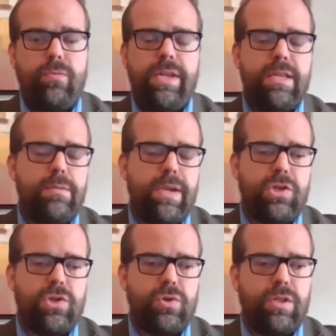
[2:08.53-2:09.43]
We need to make
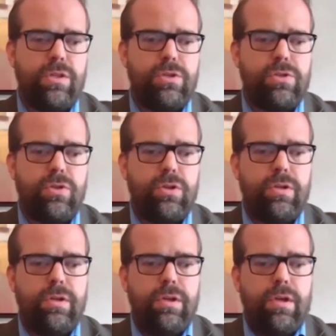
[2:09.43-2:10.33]
sure that there's
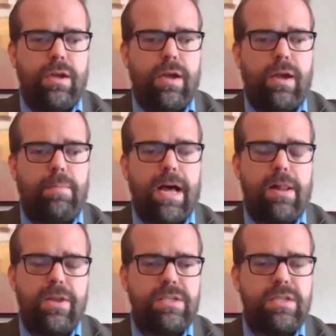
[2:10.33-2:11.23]
good
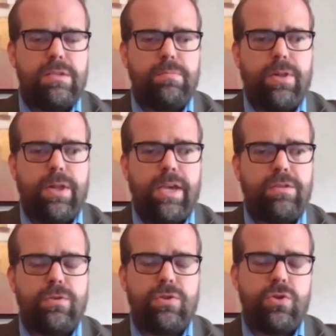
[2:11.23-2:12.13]
policies in place
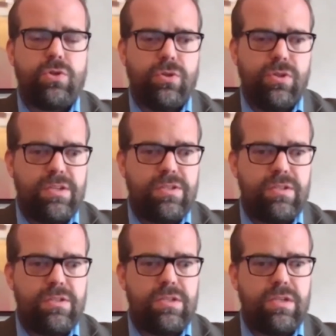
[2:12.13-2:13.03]
for social
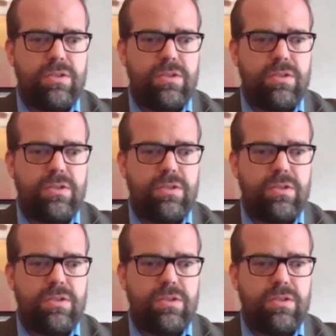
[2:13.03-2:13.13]
distancing